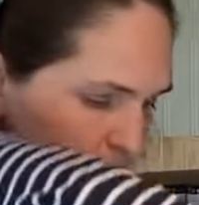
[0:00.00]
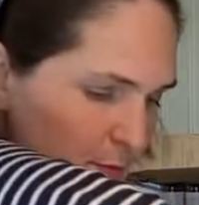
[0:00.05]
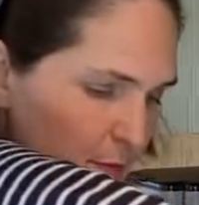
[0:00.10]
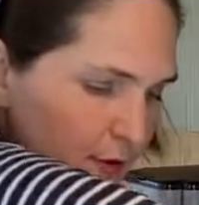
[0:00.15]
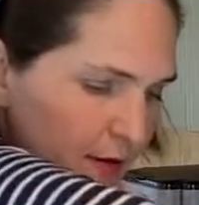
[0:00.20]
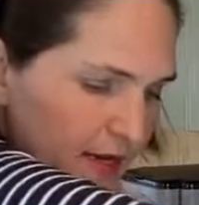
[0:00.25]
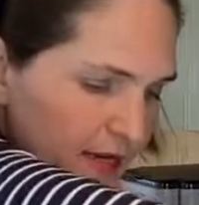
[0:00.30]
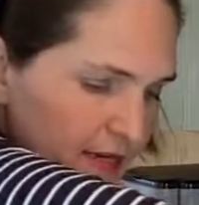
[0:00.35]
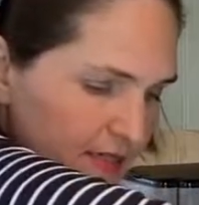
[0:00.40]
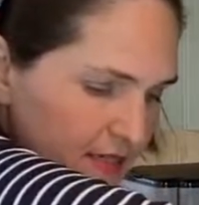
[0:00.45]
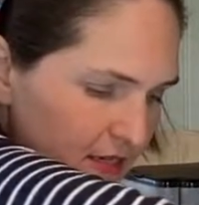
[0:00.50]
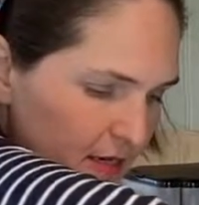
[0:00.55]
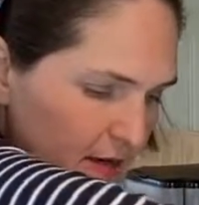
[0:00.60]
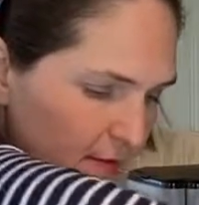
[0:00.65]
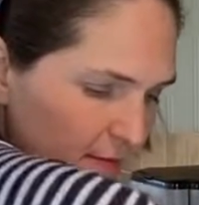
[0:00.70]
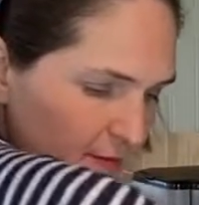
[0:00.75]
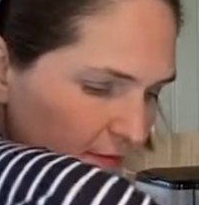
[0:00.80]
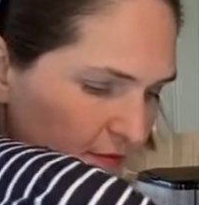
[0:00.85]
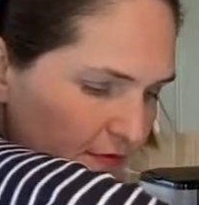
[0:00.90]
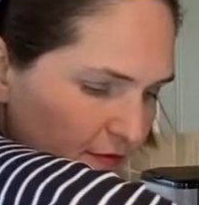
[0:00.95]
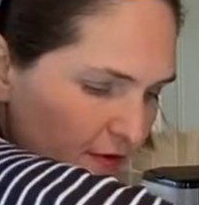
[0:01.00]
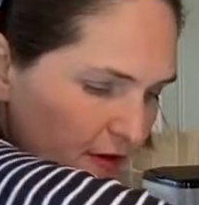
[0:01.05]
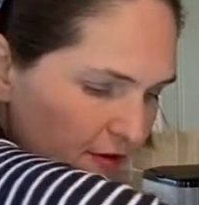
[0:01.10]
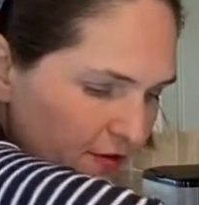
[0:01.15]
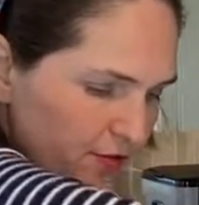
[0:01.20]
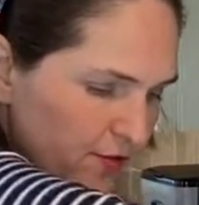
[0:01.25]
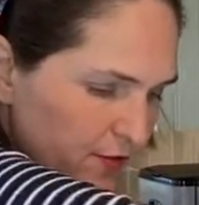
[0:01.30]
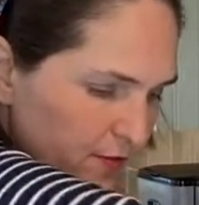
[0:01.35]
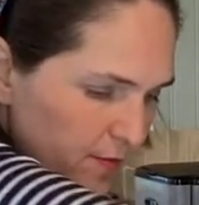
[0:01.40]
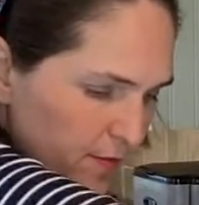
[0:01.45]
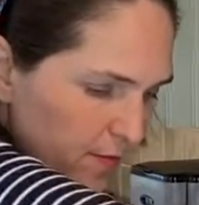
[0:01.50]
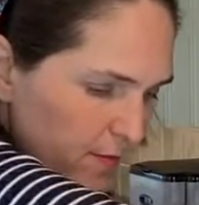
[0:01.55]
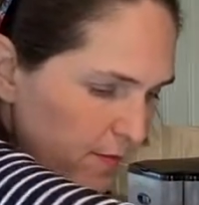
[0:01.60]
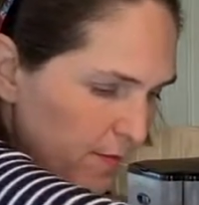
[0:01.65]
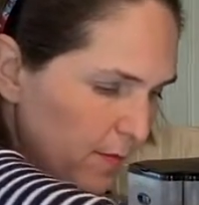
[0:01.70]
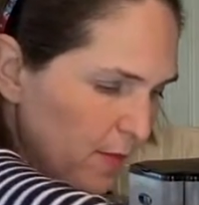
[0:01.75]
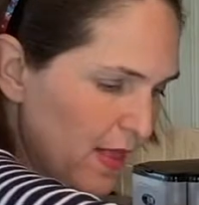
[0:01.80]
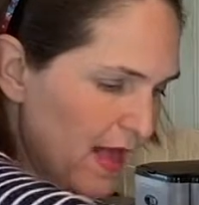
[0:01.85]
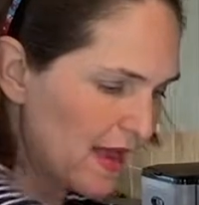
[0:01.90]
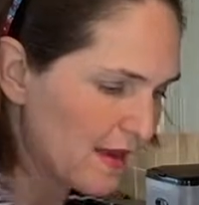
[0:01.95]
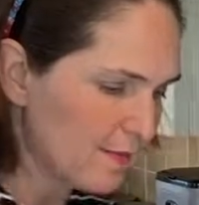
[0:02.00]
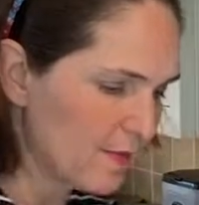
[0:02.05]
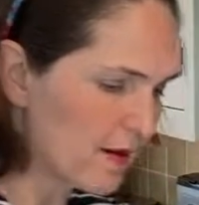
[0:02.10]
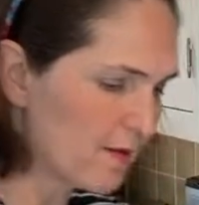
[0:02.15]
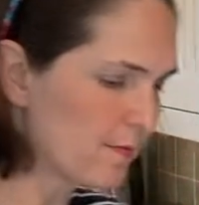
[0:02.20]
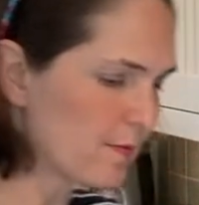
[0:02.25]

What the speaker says: putting some fresh black pepper